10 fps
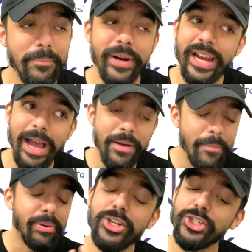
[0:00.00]
But I'm
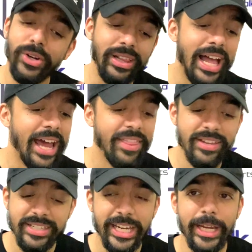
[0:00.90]
sure a lot of the
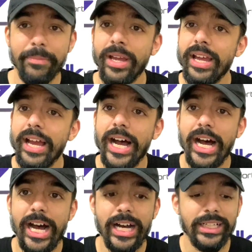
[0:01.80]
team,
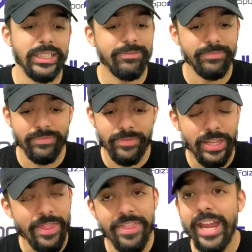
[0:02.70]

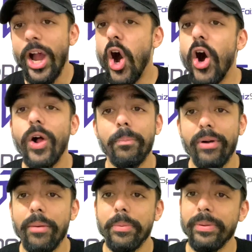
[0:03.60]
they all
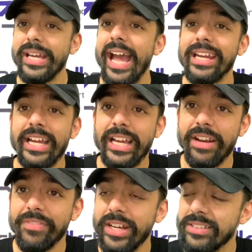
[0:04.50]
probably had
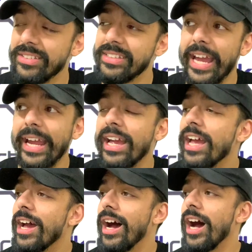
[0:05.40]
negative things to say
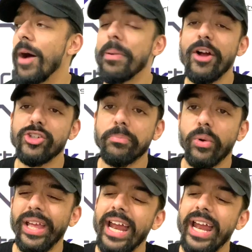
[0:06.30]
about Jim Boylen.